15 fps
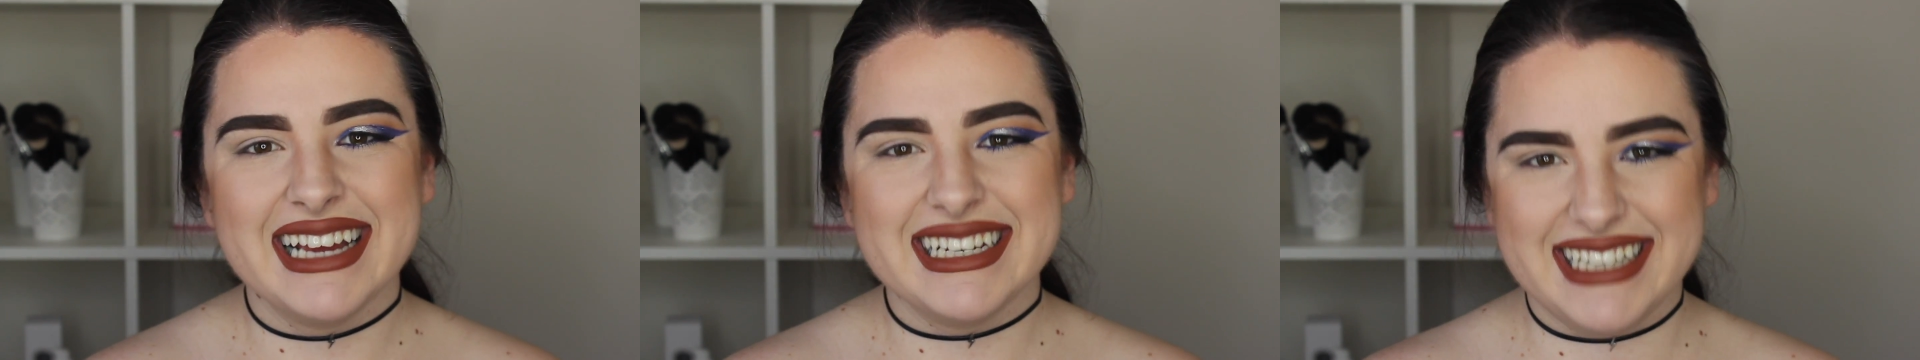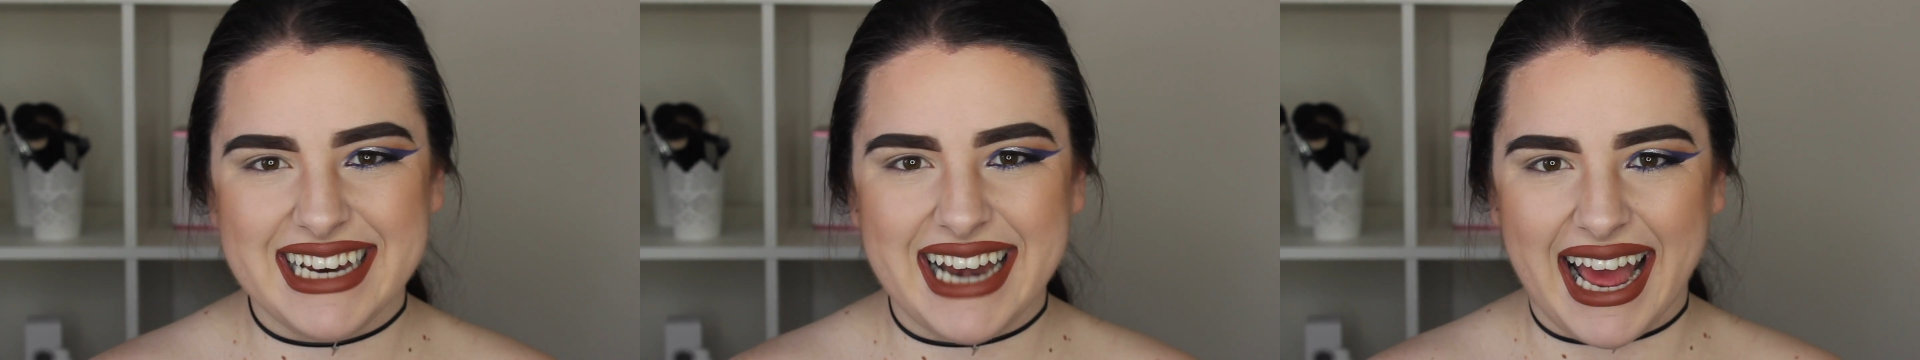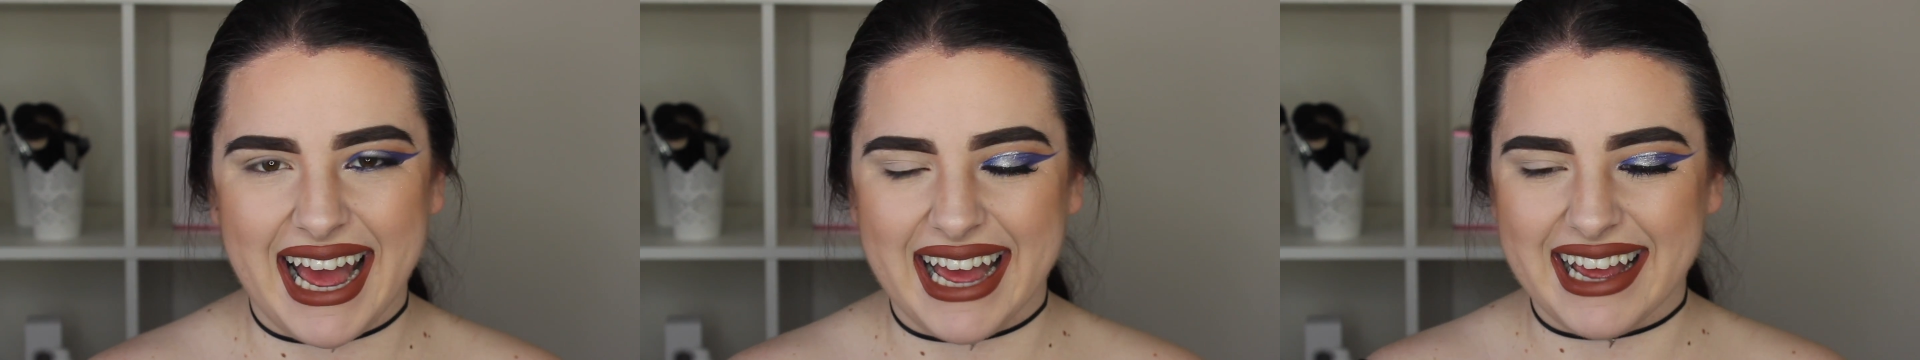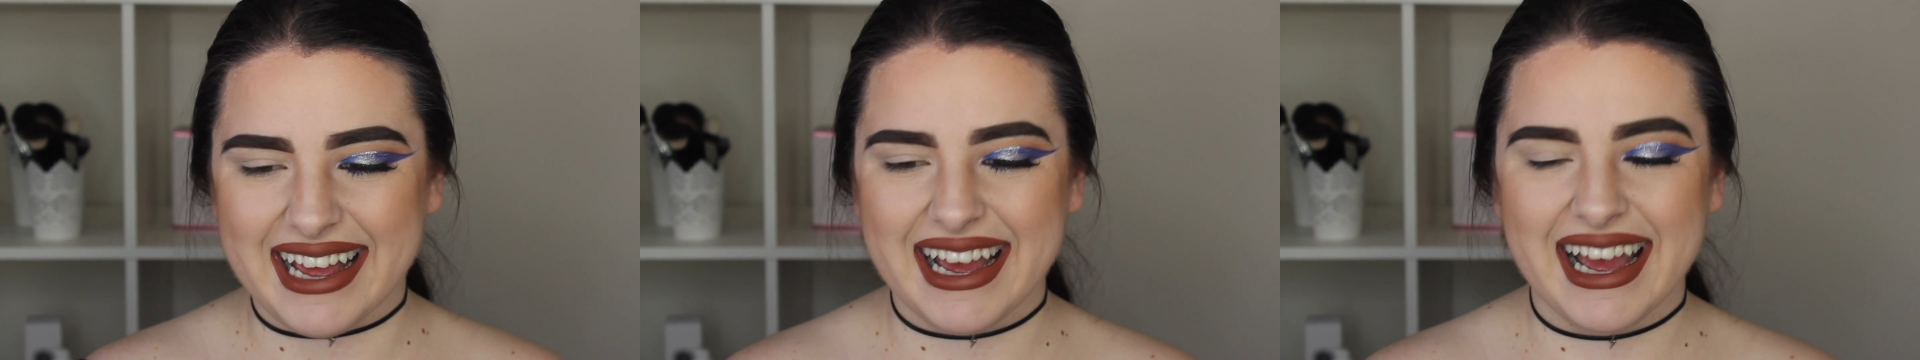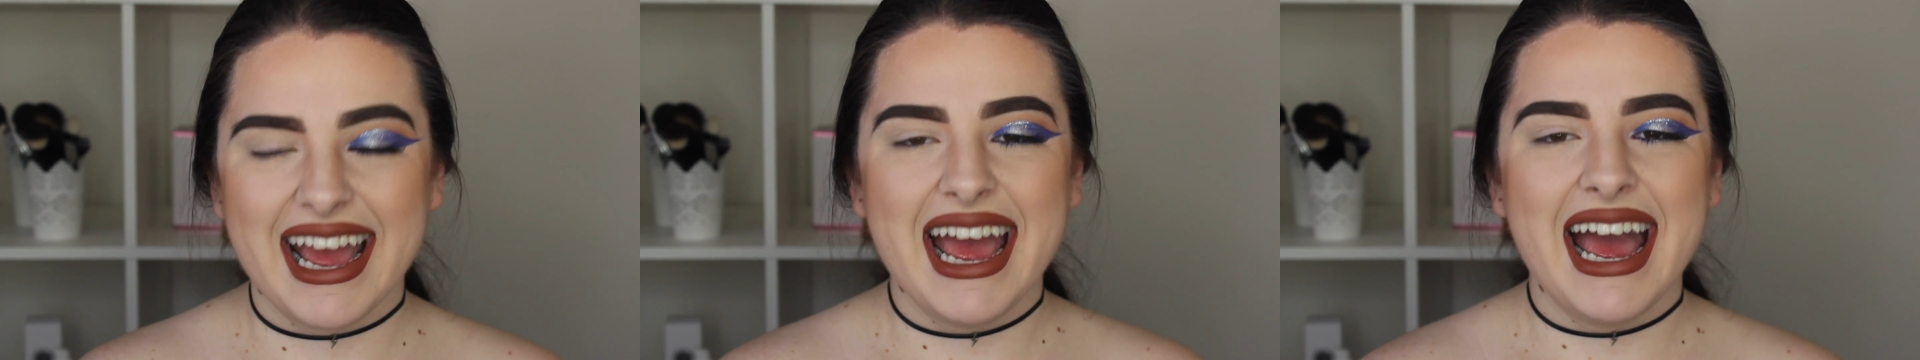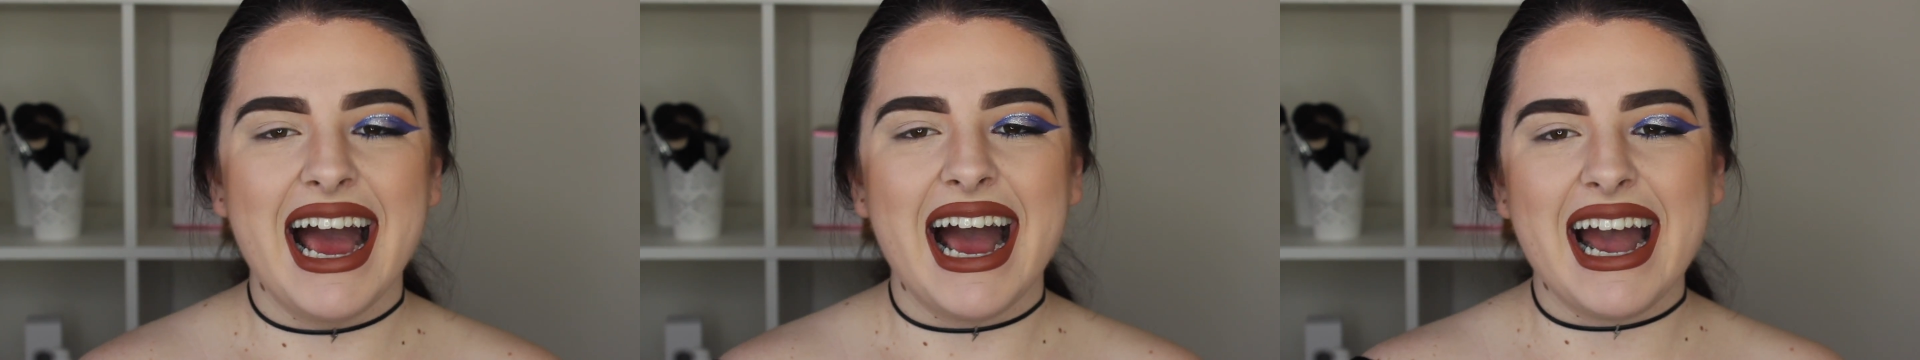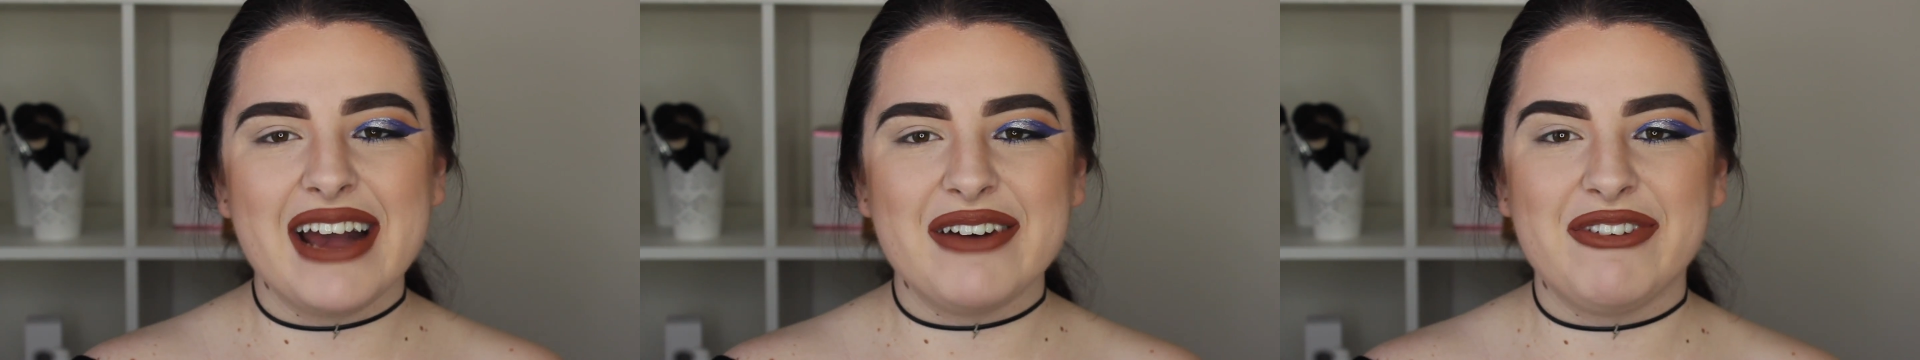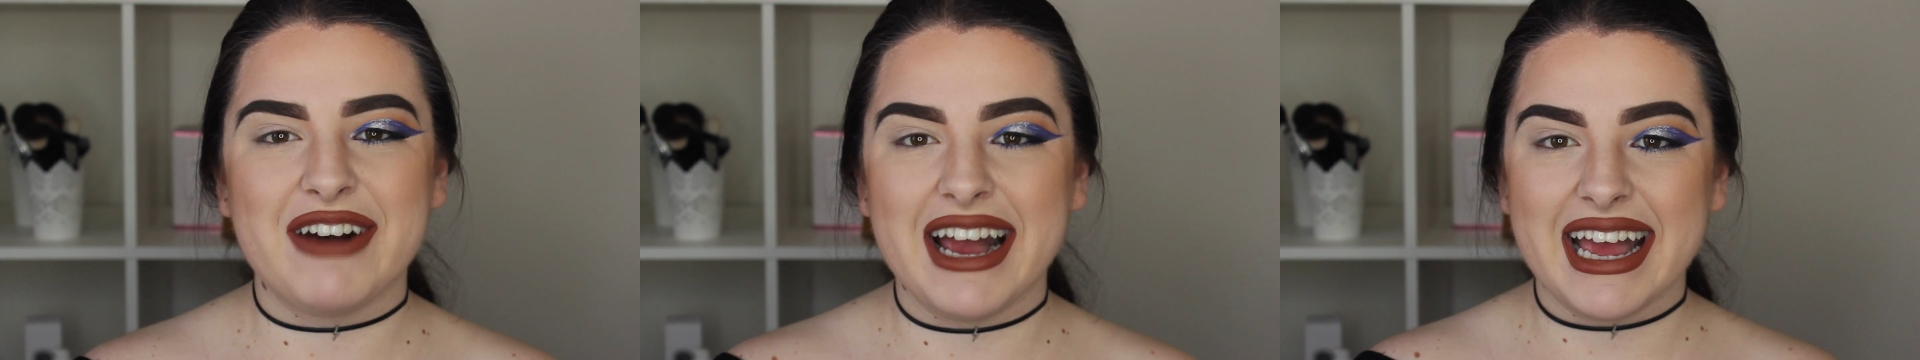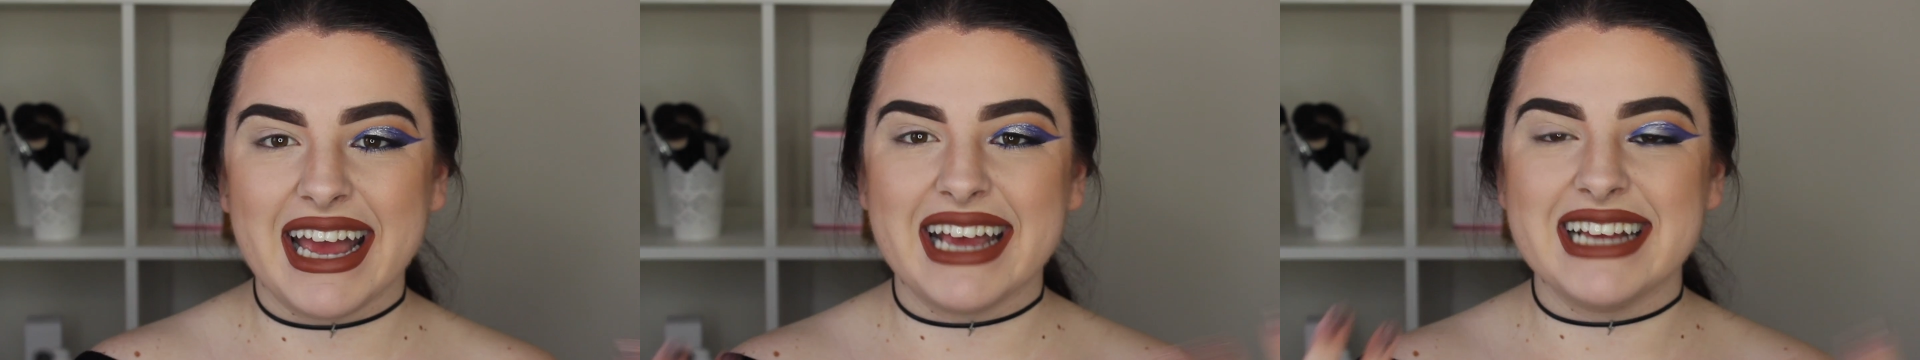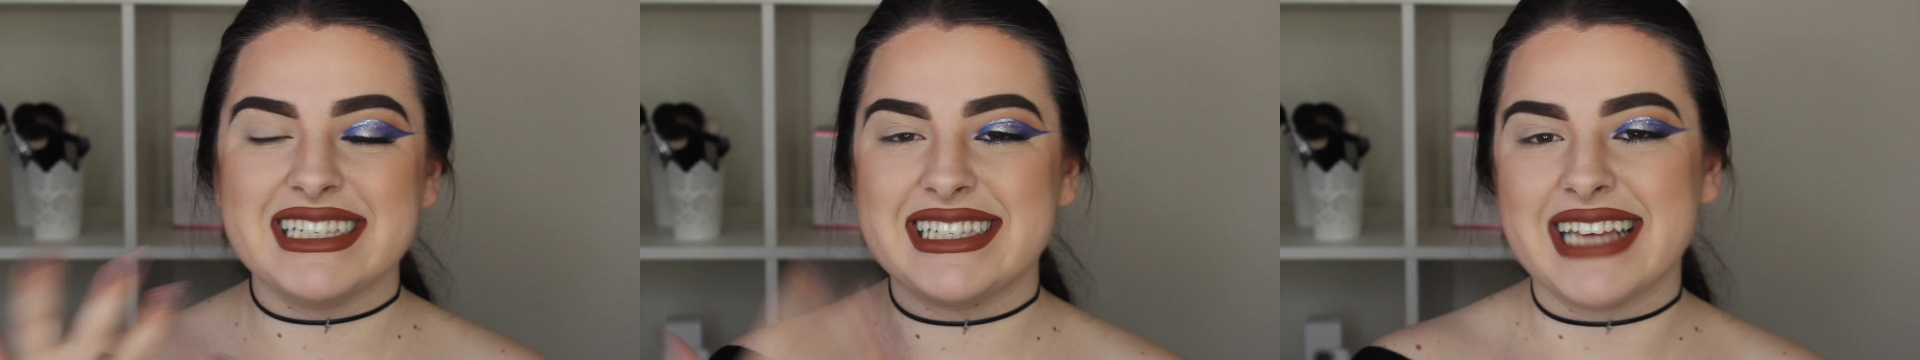today. If
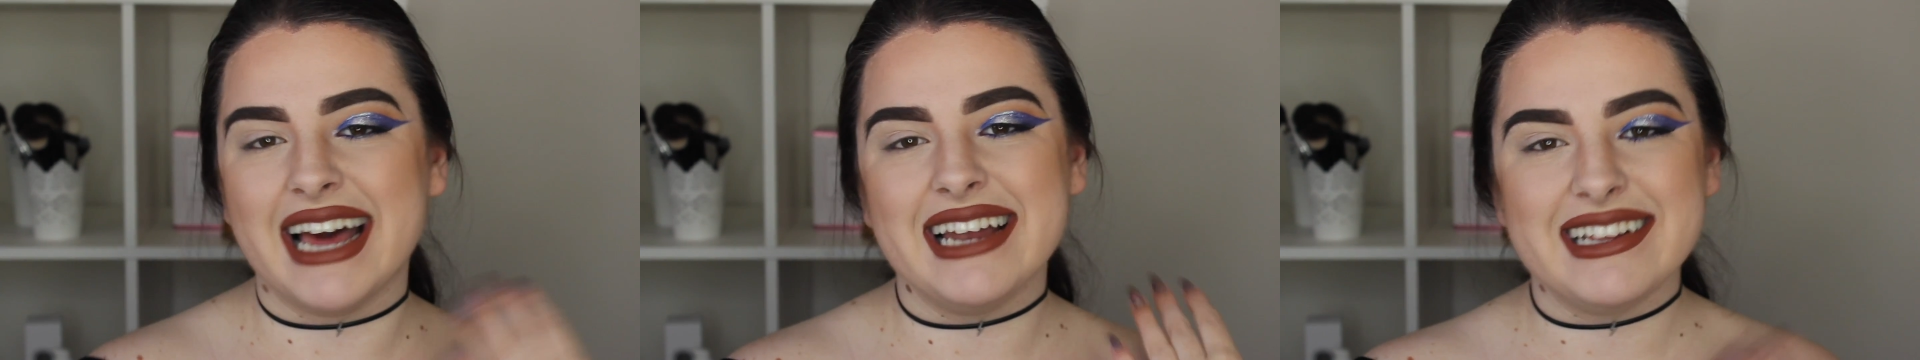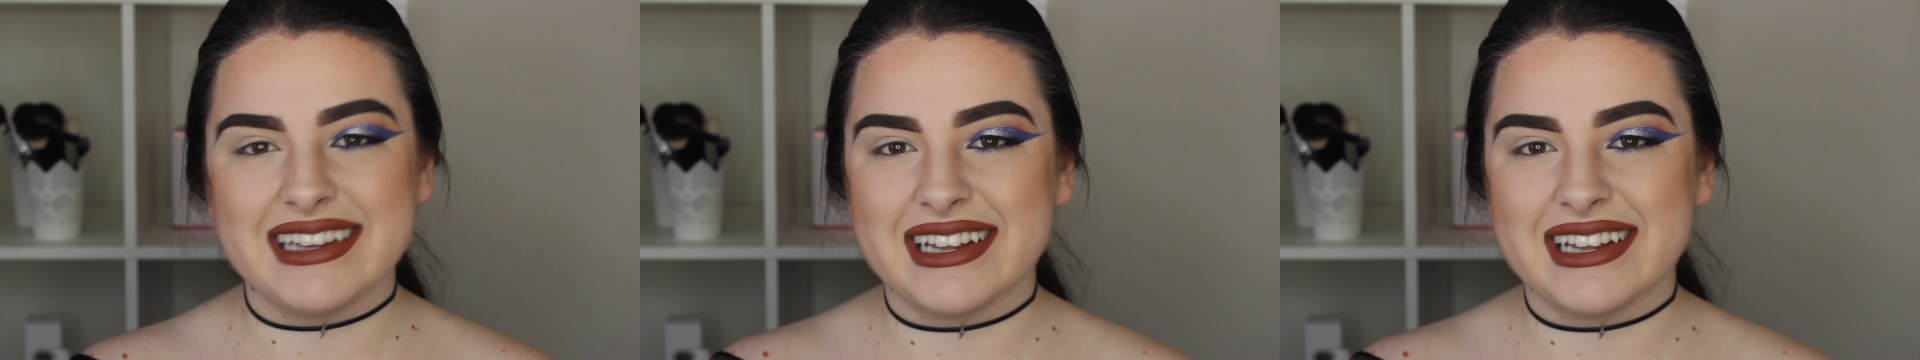I sound